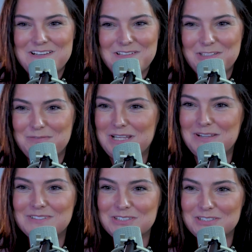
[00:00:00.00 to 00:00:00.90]

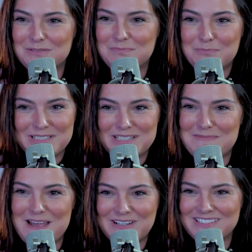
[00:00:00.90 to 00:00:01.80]
Sometimes there's pressing
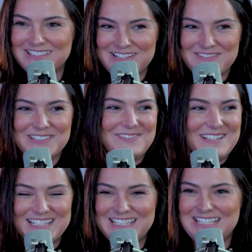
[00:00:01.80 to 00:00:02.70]
matters and I will
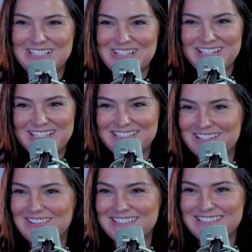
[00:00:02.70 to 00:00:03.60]
speak to the attorney.
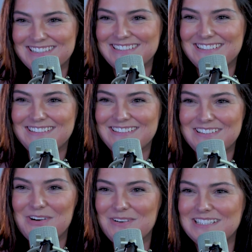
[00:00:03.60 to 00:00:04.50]
So it's
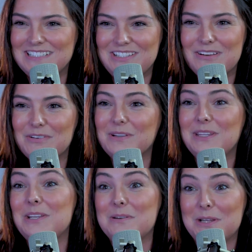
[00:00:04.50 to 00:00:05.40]
always, you never
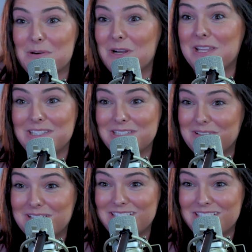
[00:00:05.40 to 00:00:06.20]
really know what you're walking into on a